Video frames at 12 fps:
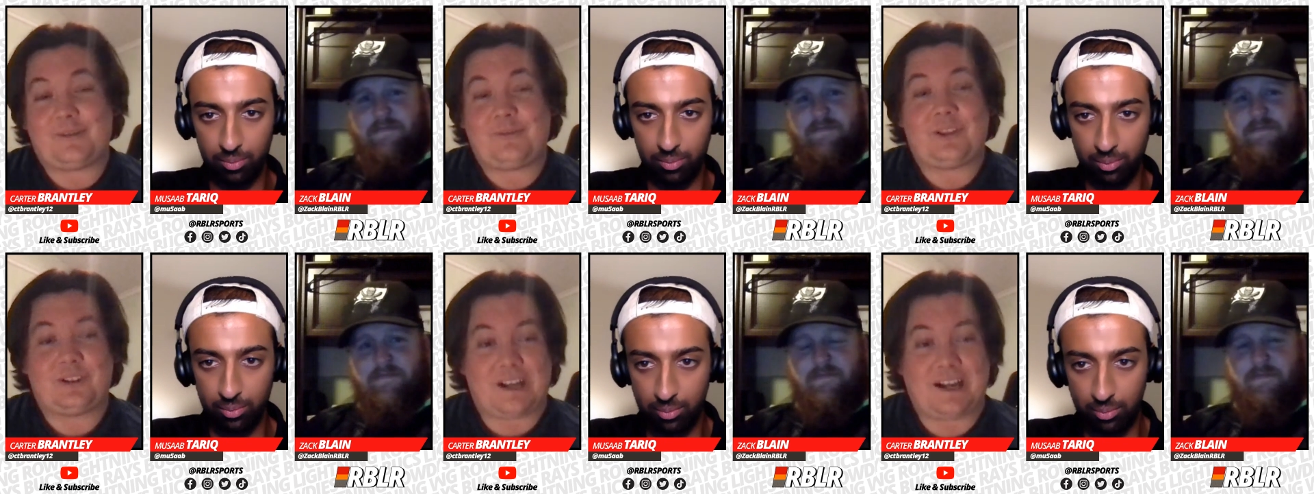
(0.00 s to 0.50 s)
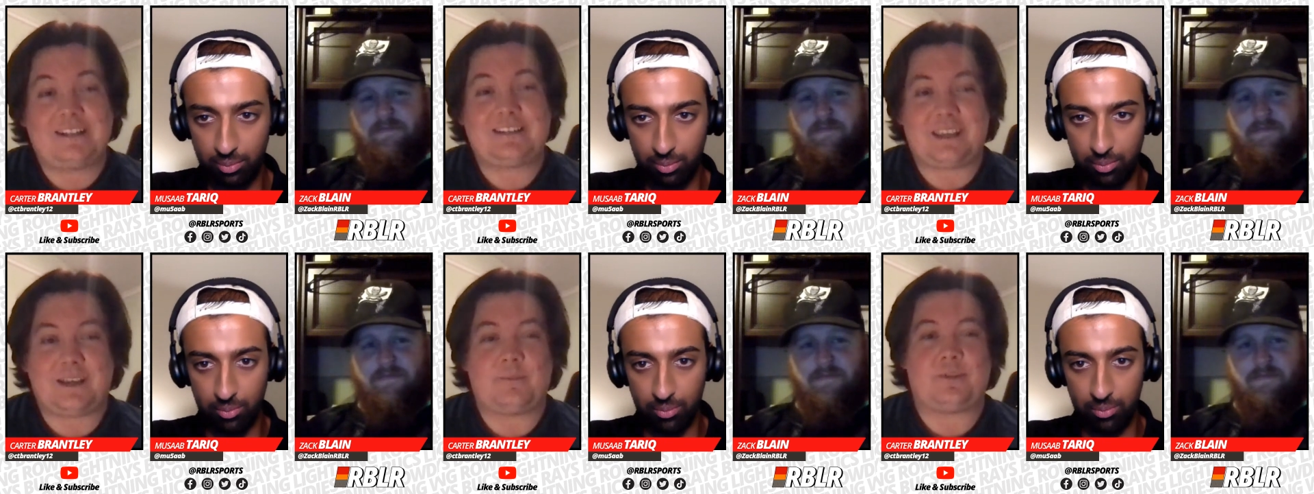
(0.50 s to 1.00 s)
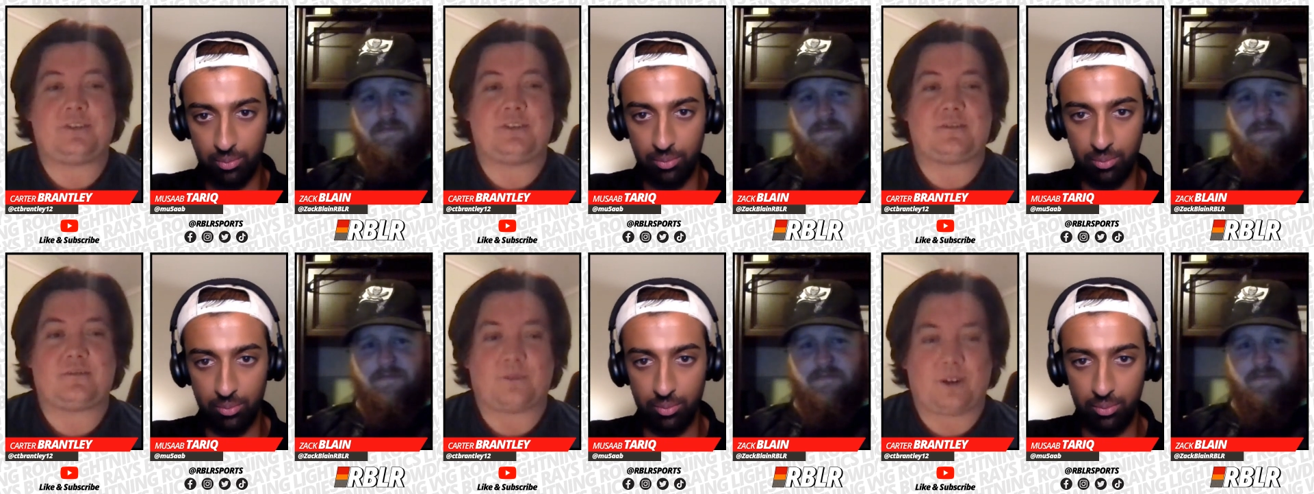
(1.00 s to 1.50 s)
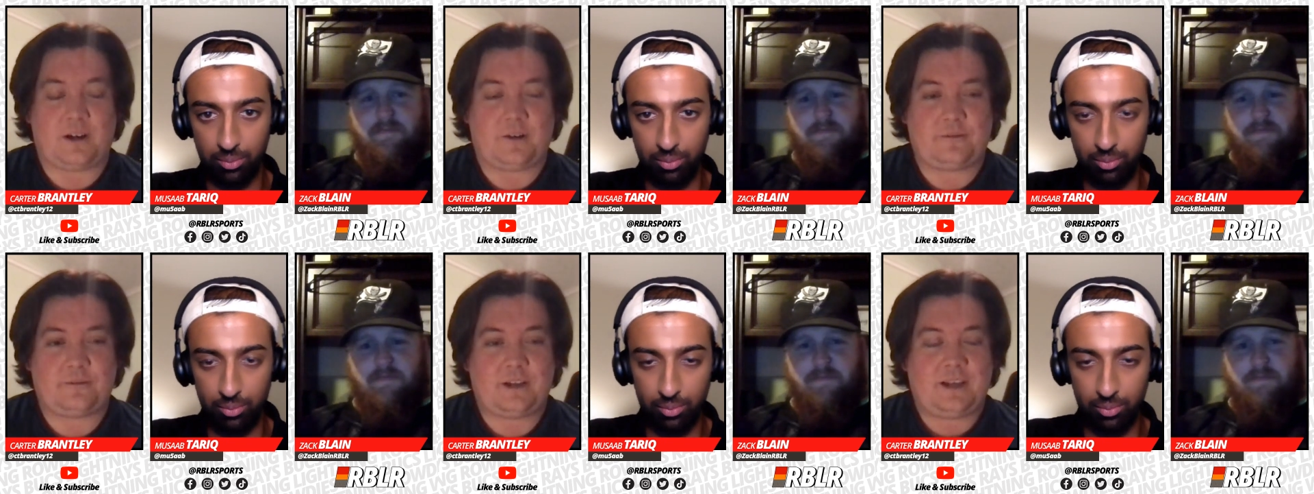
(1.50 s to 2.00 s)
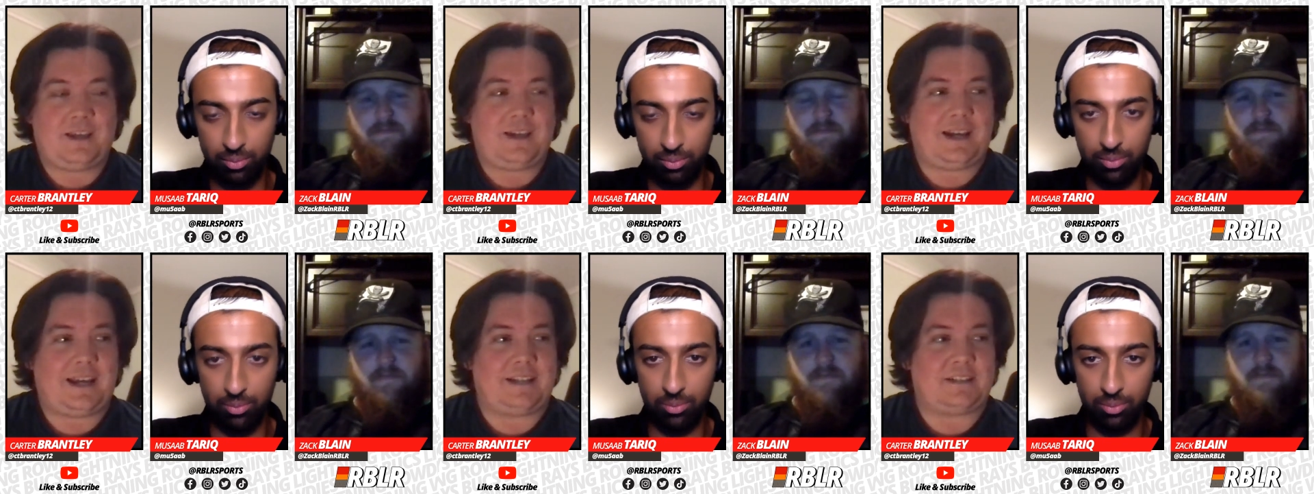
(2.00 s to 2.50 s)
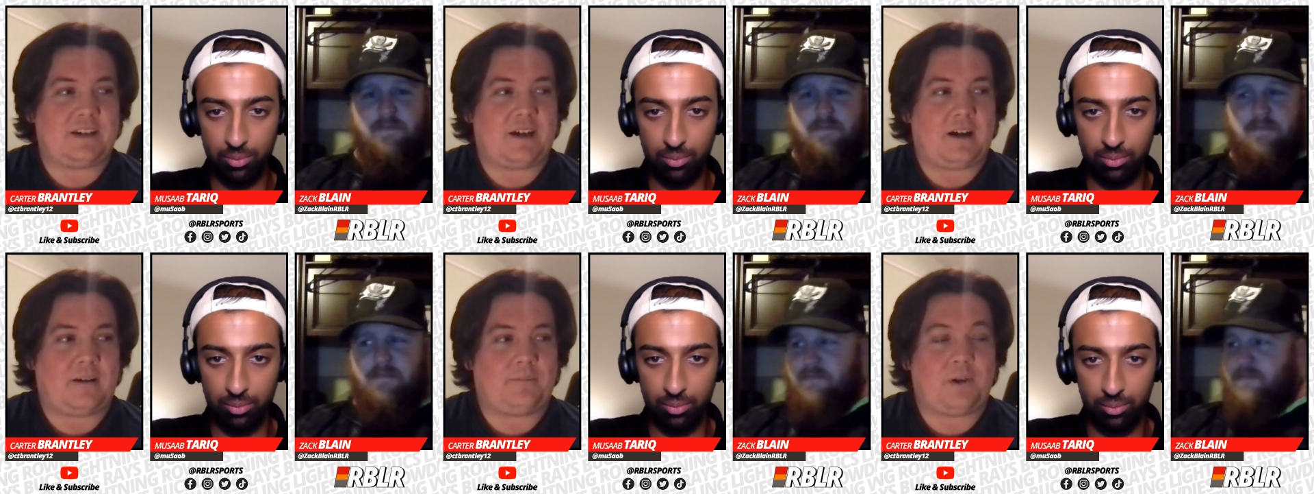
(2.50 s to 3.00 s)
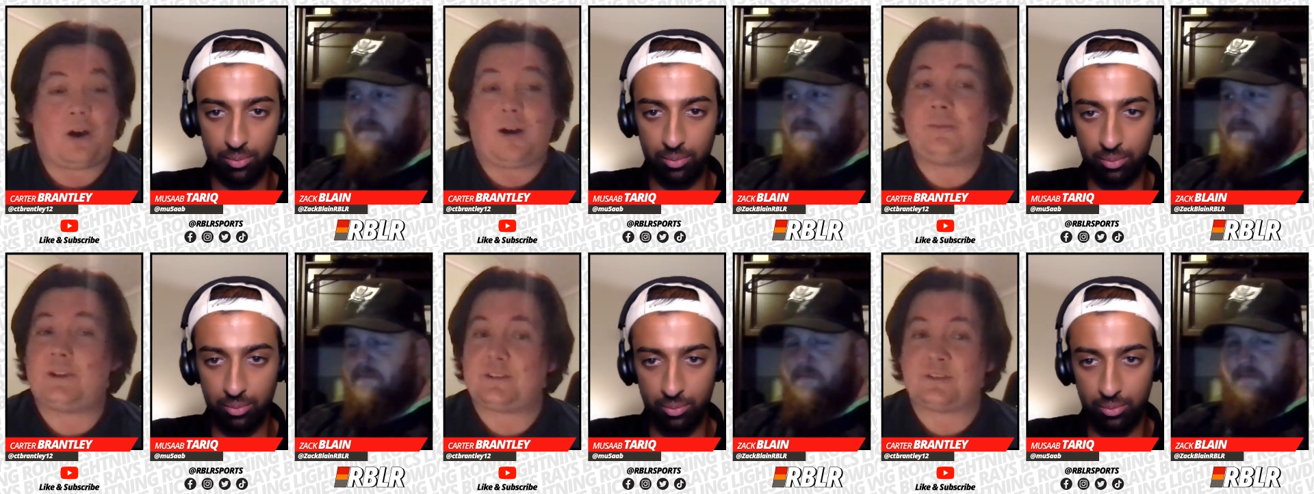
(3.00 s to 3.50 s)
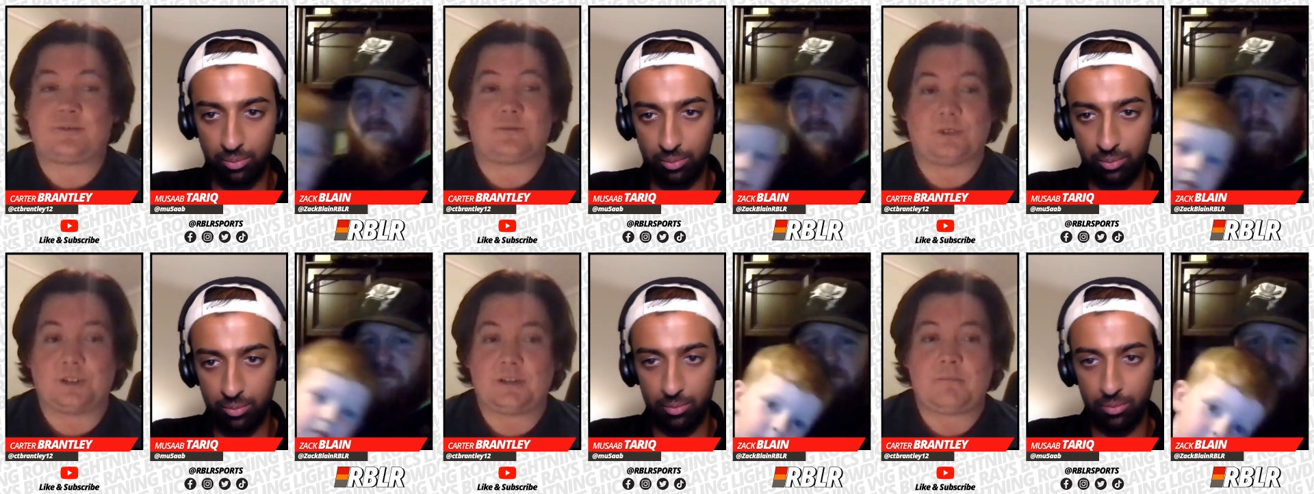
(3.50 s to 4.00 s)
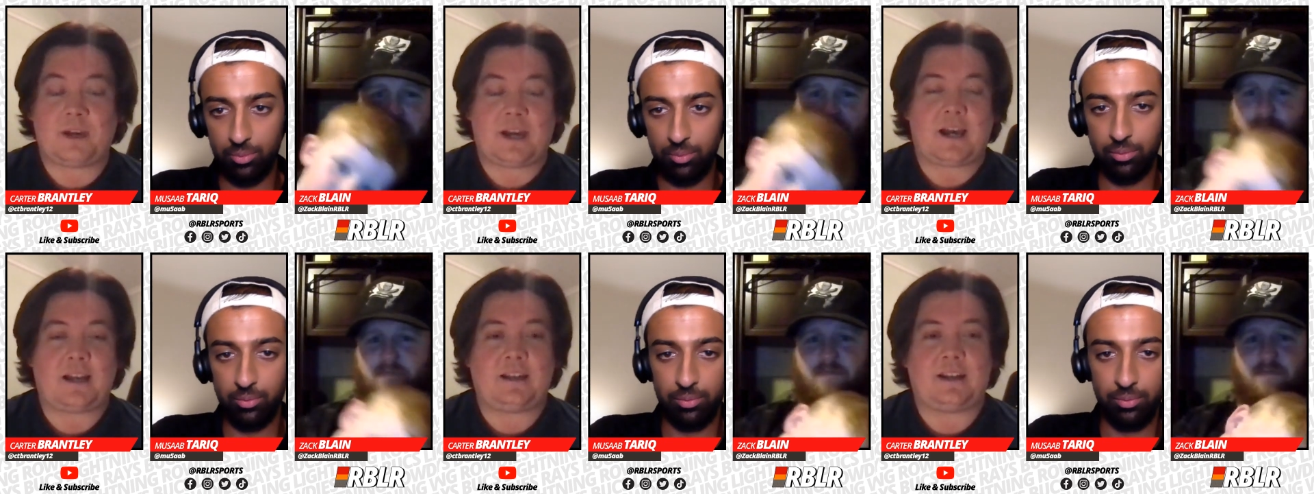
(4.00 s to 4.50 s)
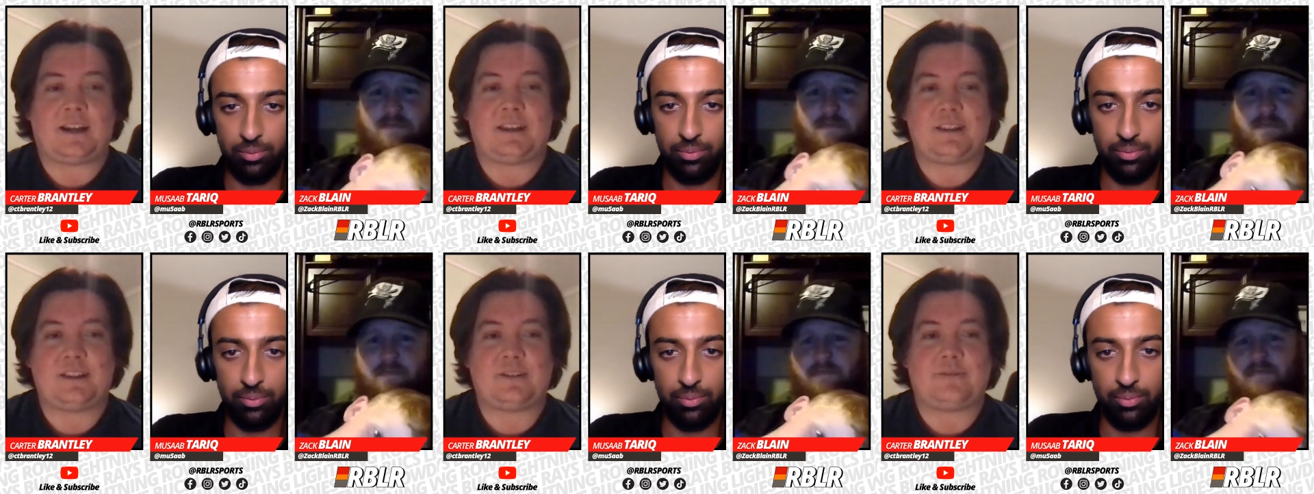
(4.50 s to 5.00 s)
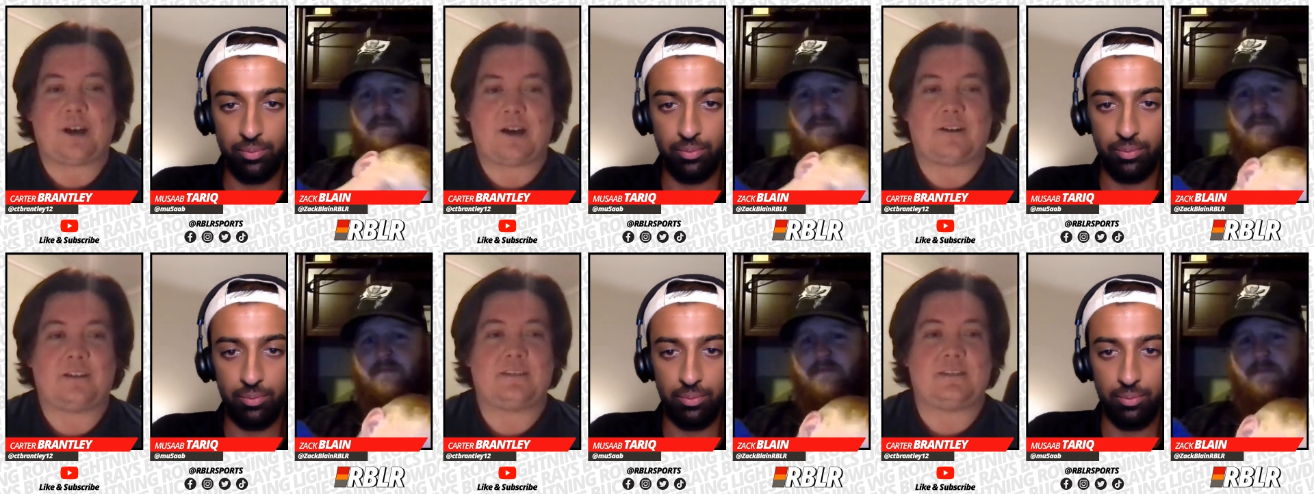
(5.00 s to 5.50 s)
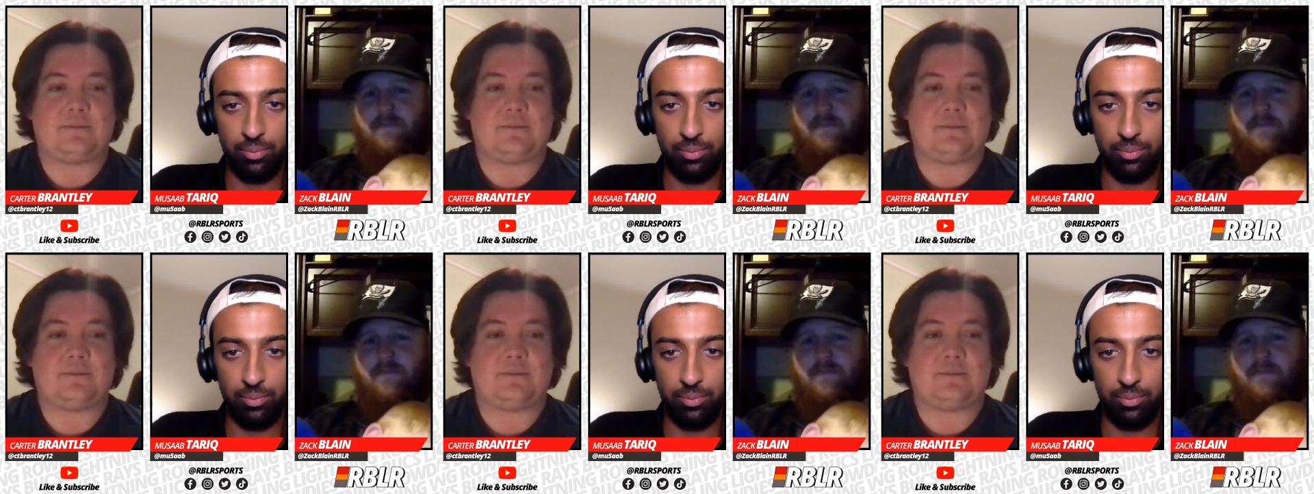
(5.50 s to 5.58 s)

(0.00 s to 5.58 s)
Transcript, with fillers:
Speaker 1: the, the Lions game was just rough. And um, the offense looked really bad. And I think the Falcons